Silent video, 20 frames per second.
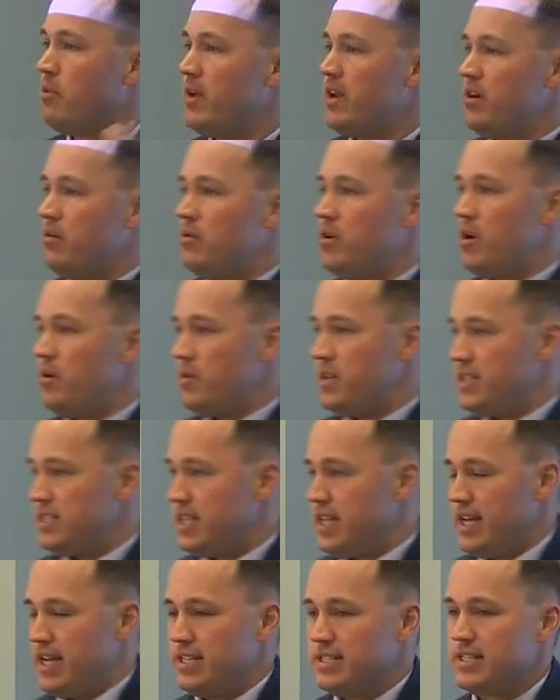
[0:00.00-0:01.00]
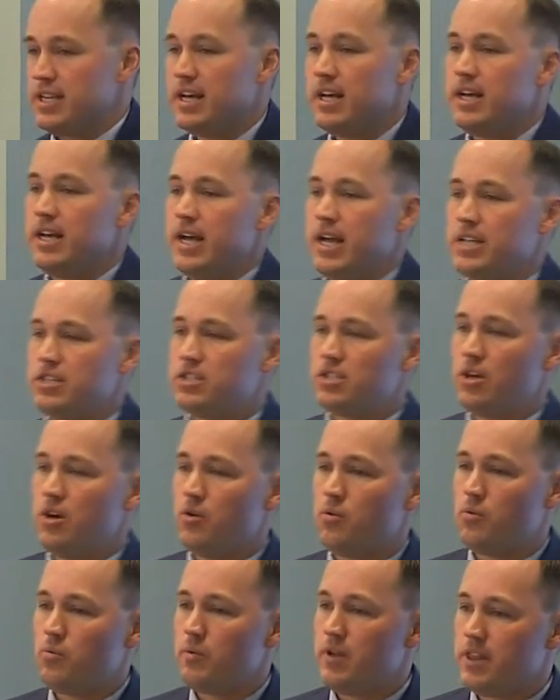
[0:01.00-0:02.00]
but we don't know these kids. And
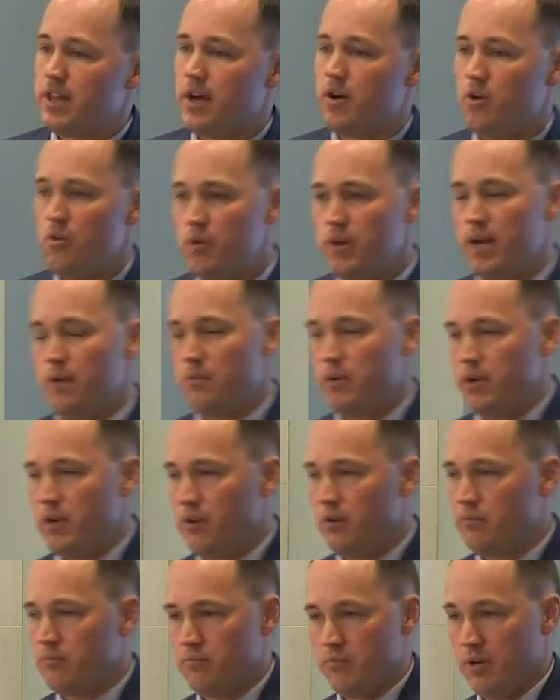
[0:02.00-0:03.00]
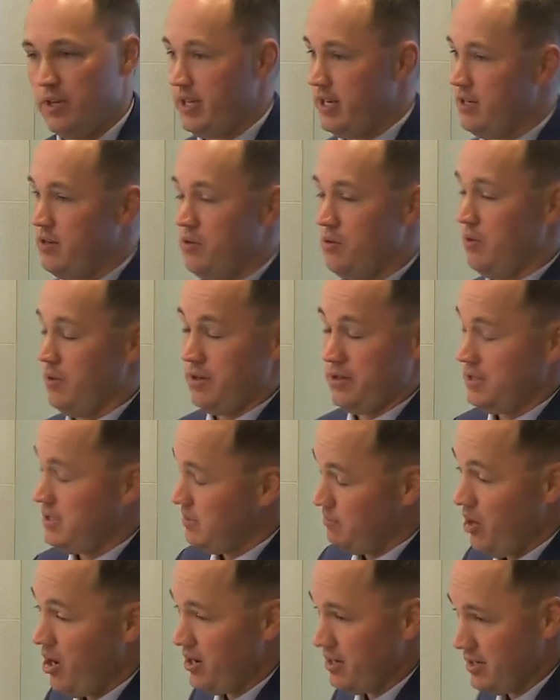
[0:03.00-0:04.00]
so we thought, okay, well, you're really cool,
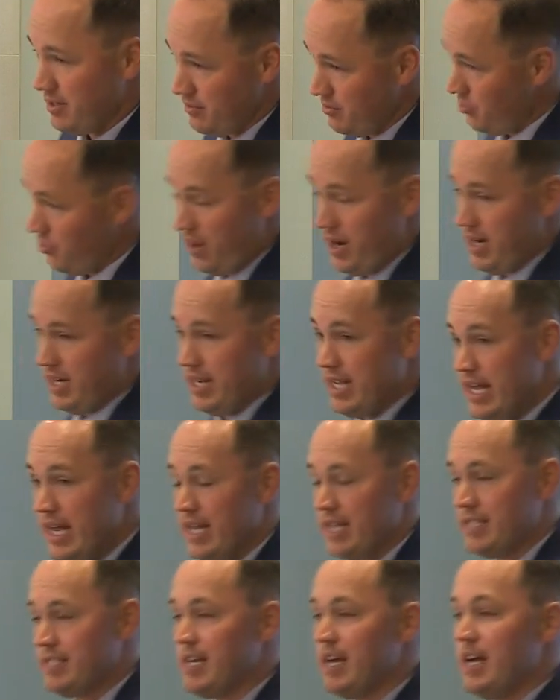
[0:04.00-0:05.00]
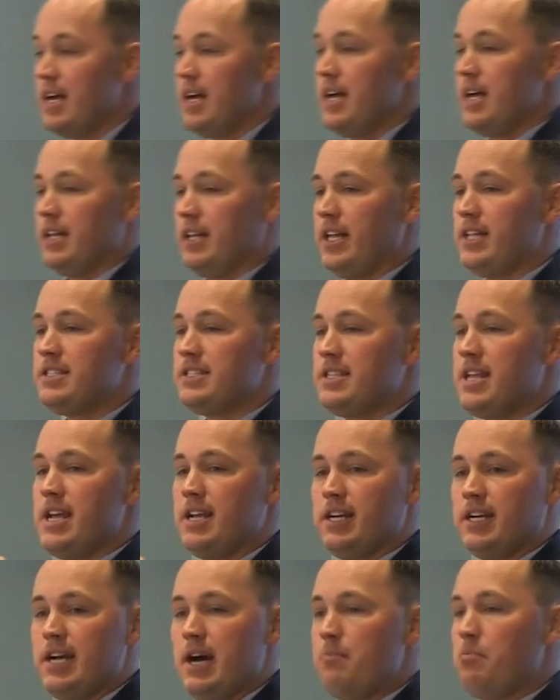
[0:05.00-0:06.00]
smart, great kids. Let's
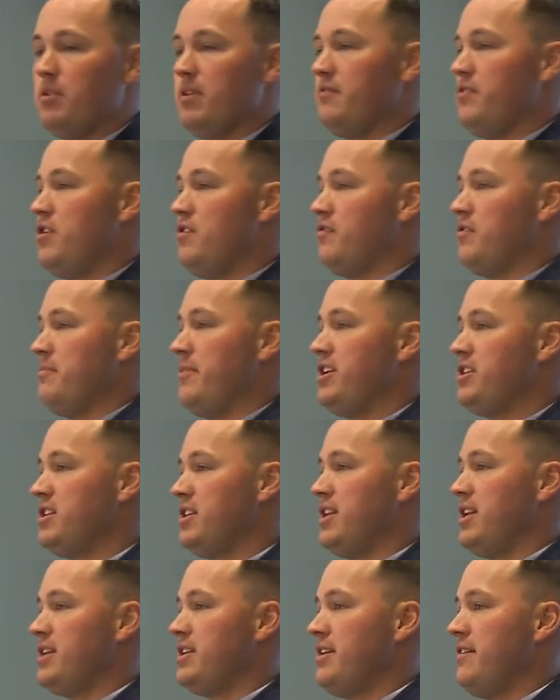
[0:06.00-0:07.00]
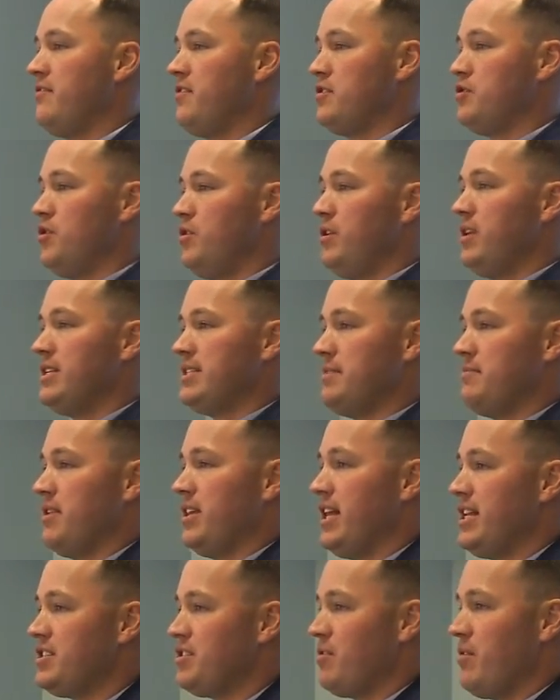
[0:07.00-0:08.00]
take a couple of you from each of the different journalism
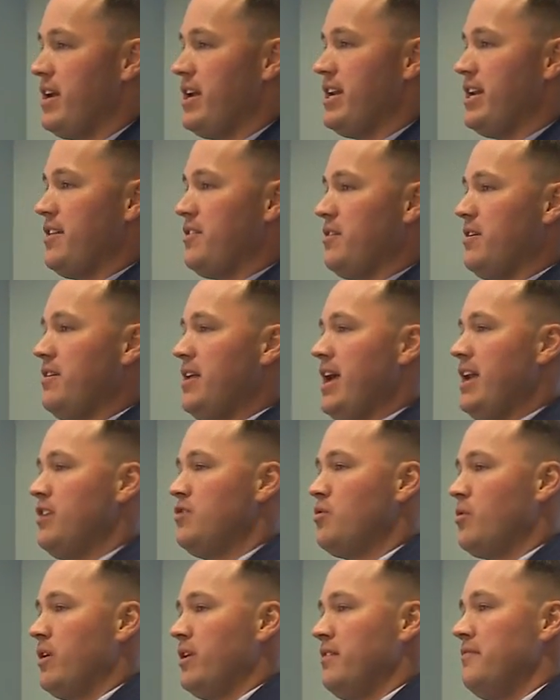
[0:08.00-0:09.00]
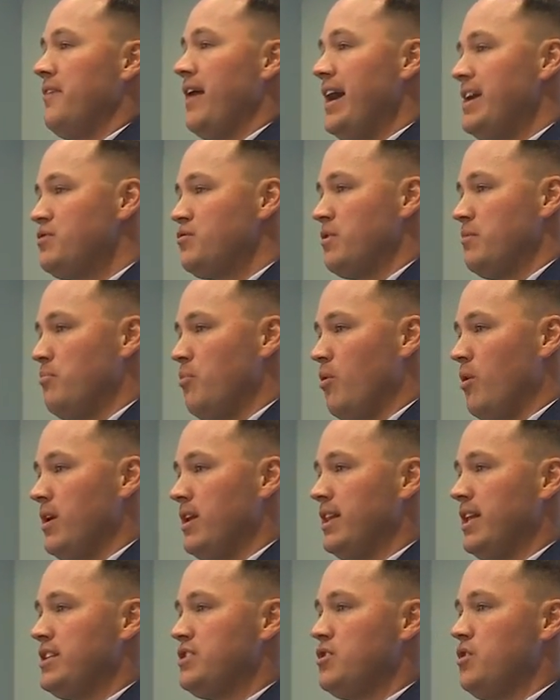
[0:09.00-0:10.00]
and let's create another editorial advisory board
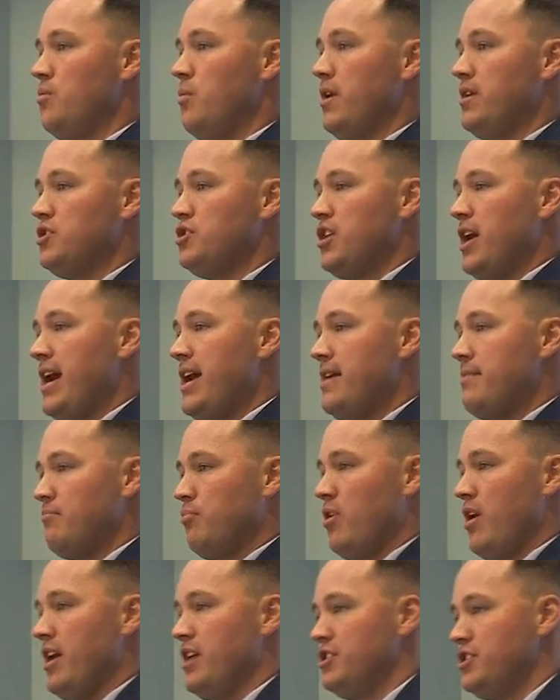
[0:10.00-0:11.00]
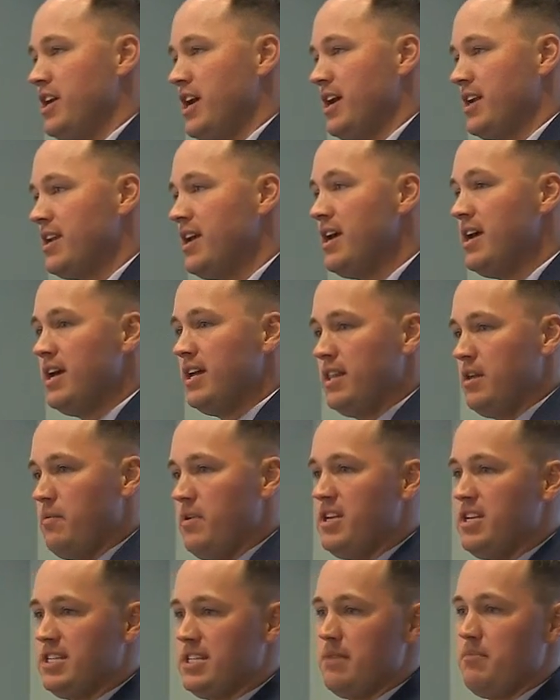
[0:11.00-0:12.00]
and let's do one giant project that
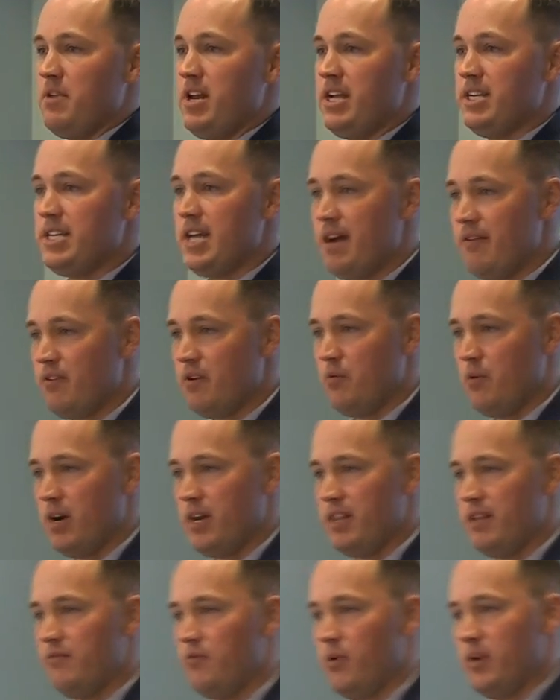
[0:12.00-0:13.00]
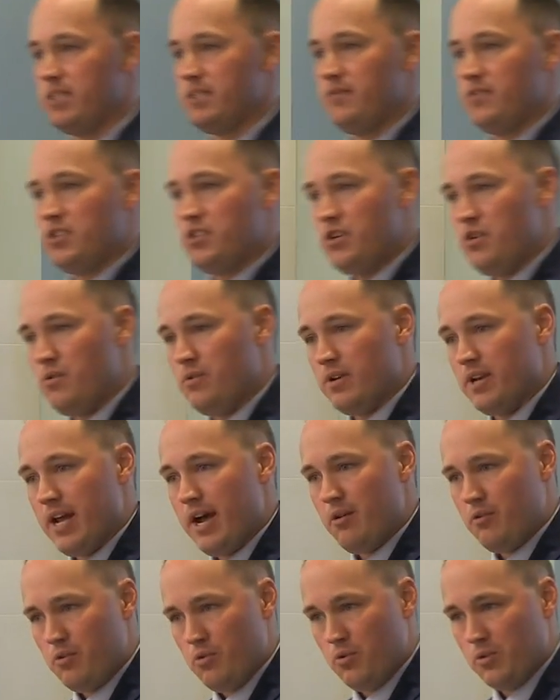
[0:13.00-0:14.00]
we disseminate to everyone in the voice of a student.
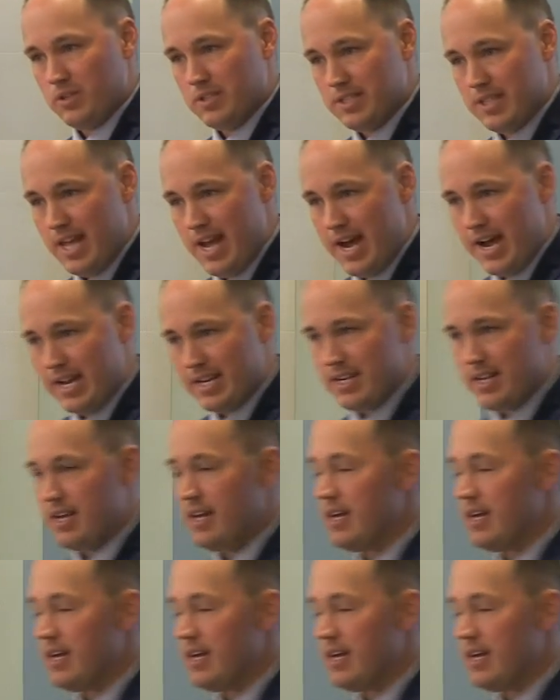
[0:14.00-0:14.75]
How cool is that?